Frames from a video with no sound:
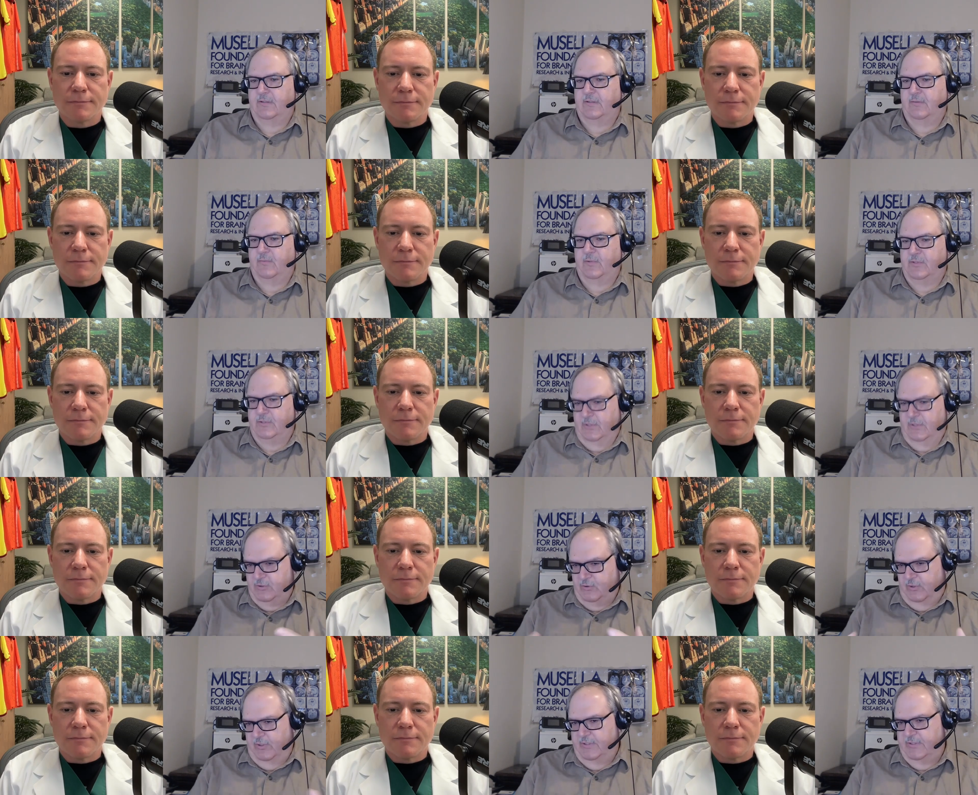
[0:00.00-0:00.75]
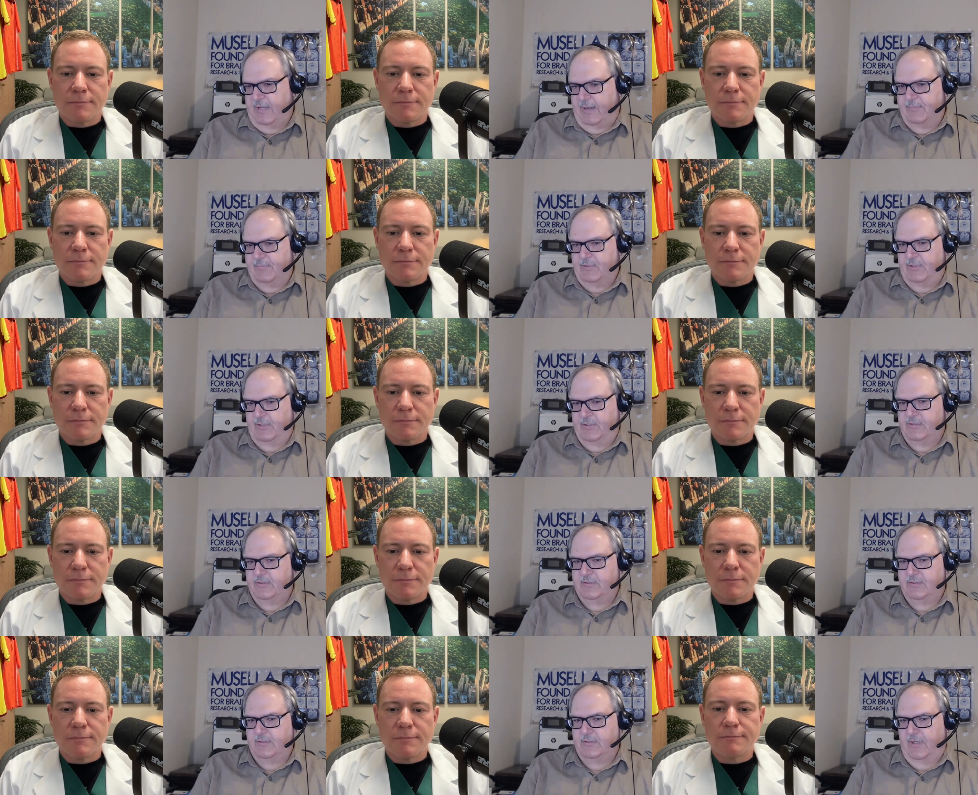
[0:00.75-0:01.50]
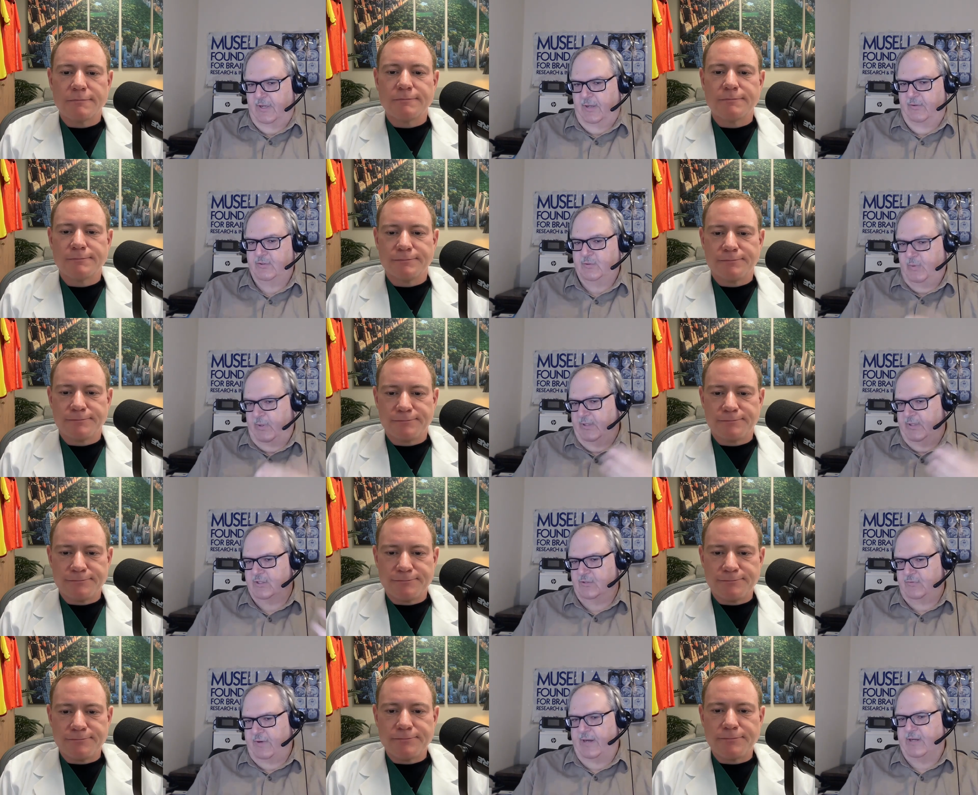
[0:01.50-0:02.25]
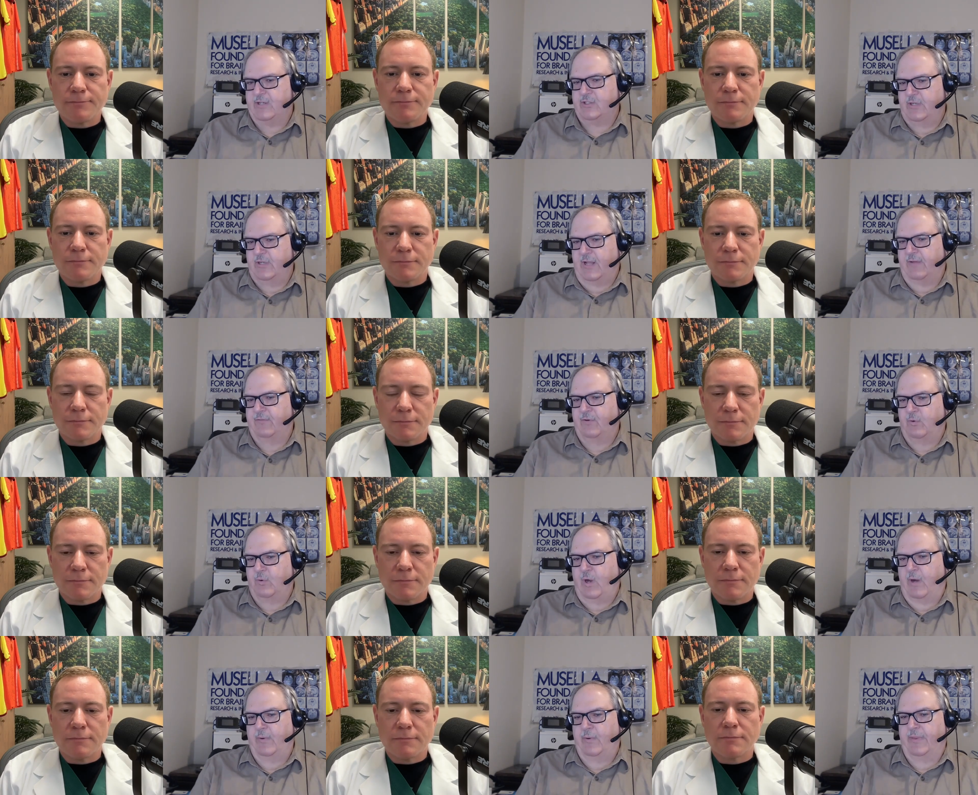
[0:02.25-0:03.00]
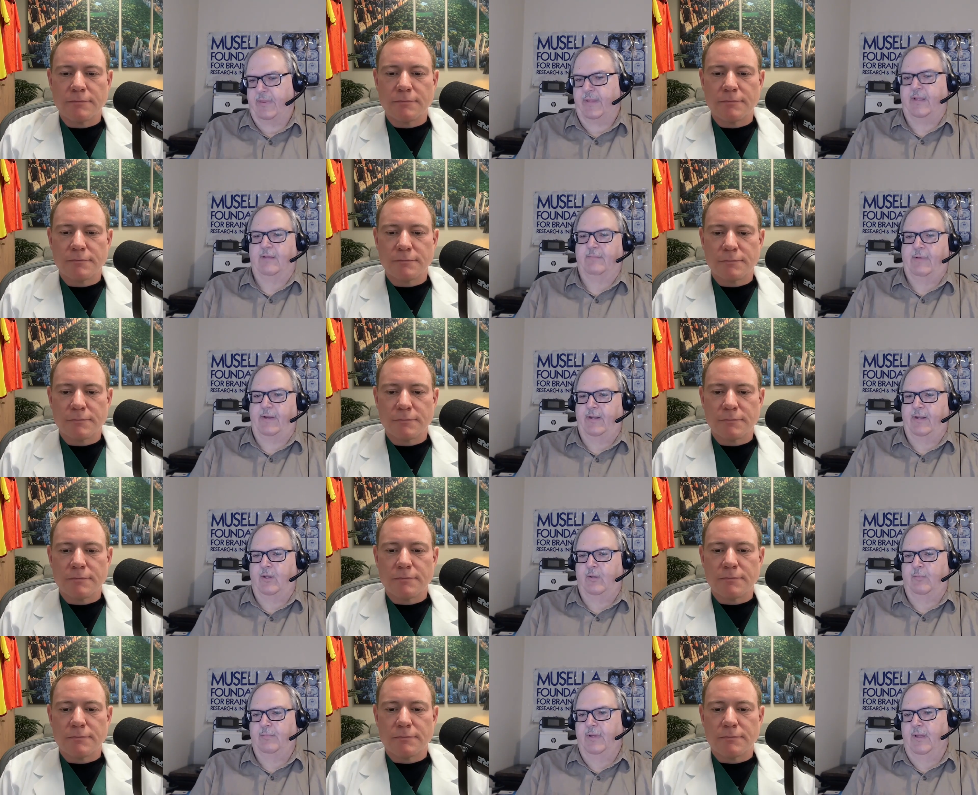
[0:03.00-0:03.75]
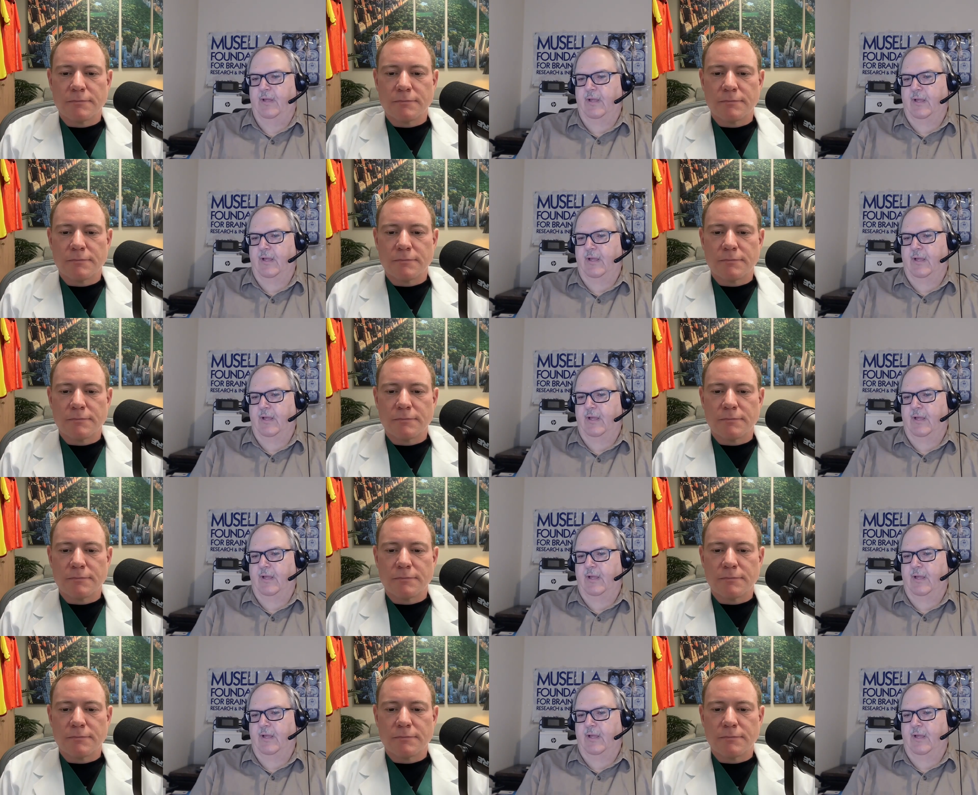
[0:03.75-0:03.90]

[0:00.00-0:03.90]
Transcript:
Speaker 1: which lists all these options, as well as the rationale for why we think it might help